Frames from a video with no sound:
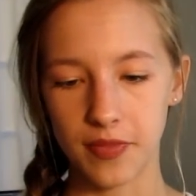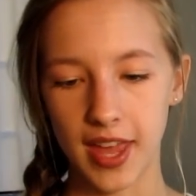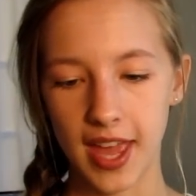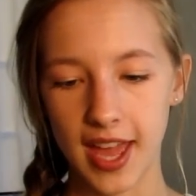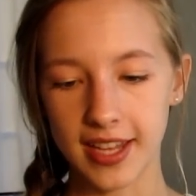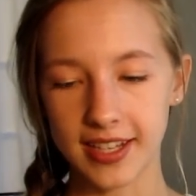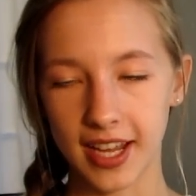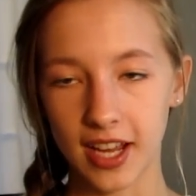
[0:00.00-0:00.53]

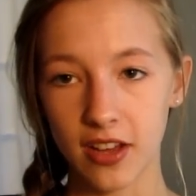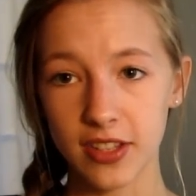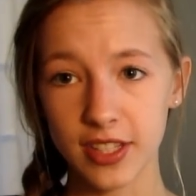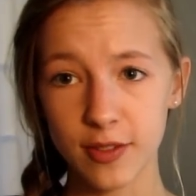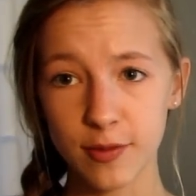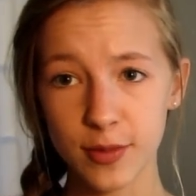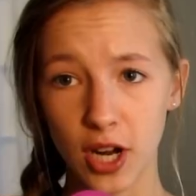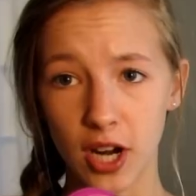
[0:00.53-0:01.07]
and I got
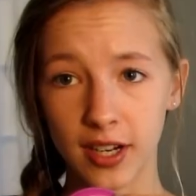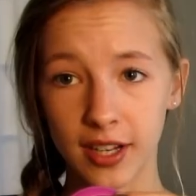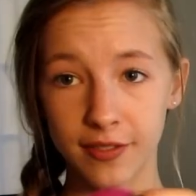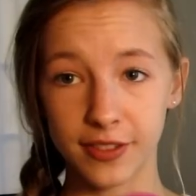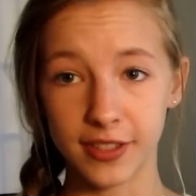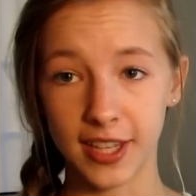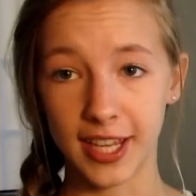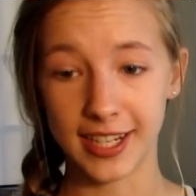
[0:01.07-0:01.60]
this from Target
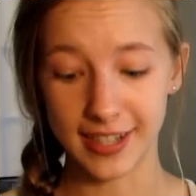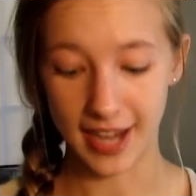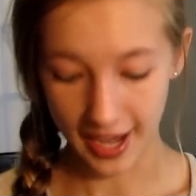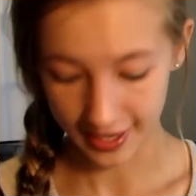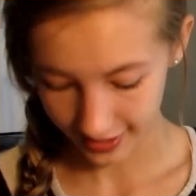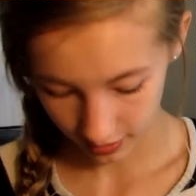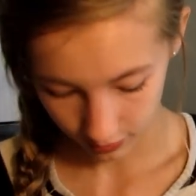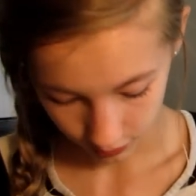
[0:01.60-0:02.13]
for like
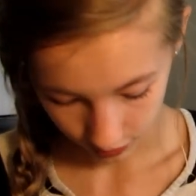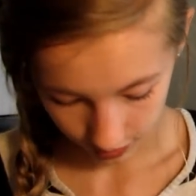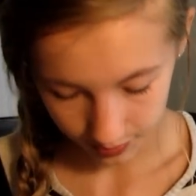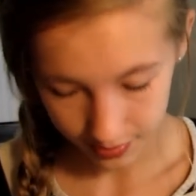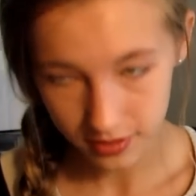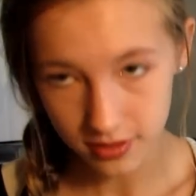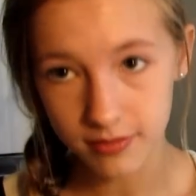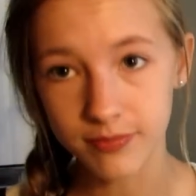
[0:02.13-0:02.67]

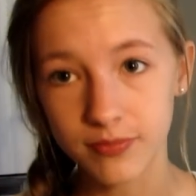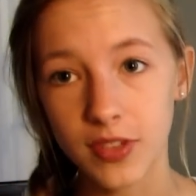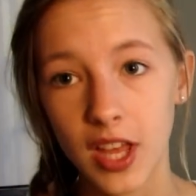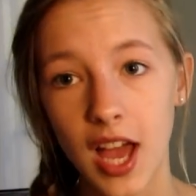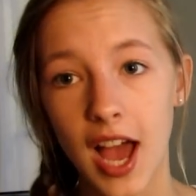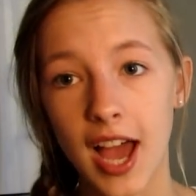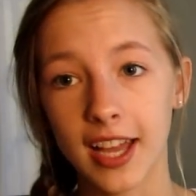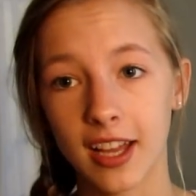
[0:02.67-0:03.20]

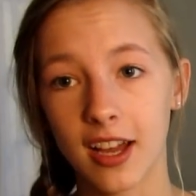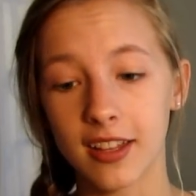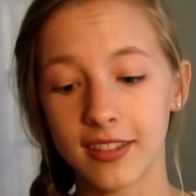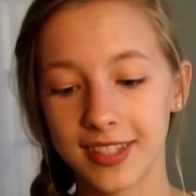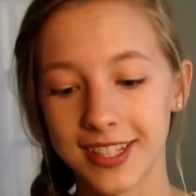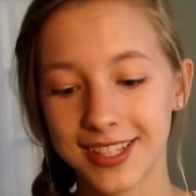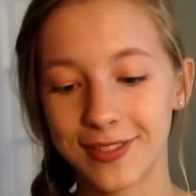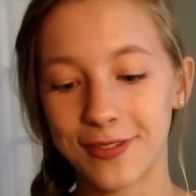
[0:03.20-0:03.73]
I
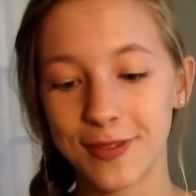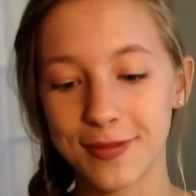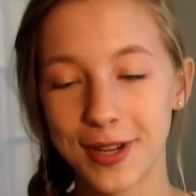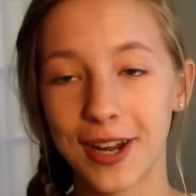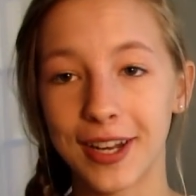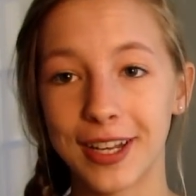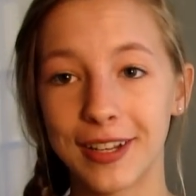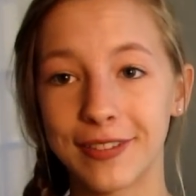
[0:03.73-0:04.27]
got this from
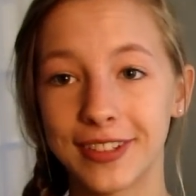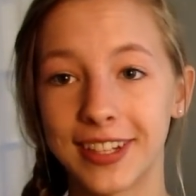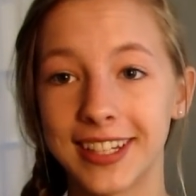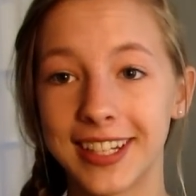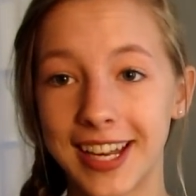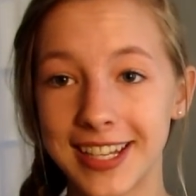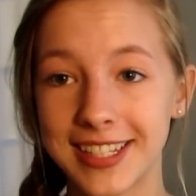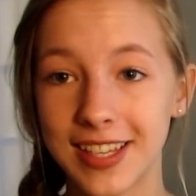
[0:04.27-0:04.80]
Target for like
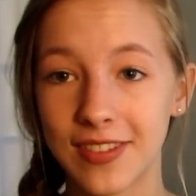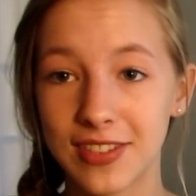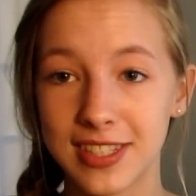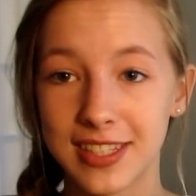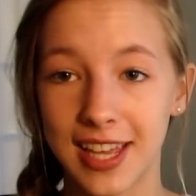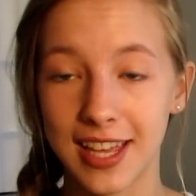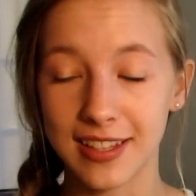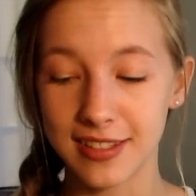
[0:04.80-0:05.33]
97
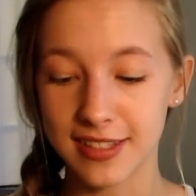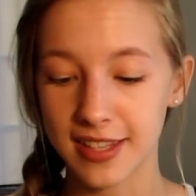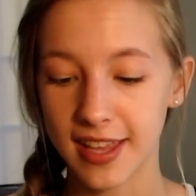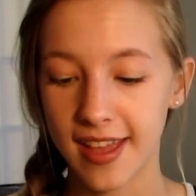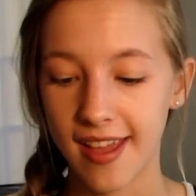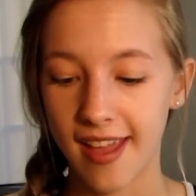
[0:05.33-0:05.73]
cents.